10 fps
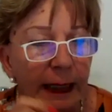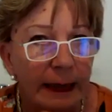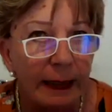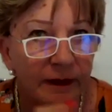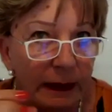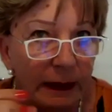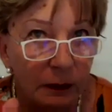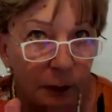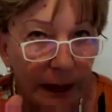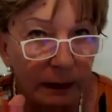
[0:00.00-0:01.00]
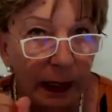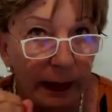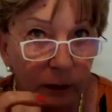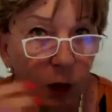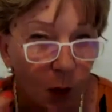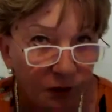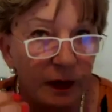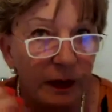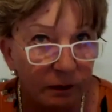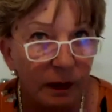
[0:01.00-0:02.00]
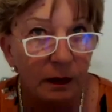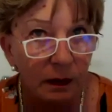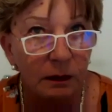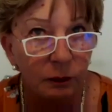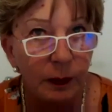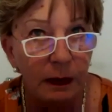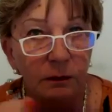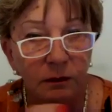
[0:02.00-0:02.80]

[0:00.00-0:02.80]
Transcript: And I think it will, and hopefully it will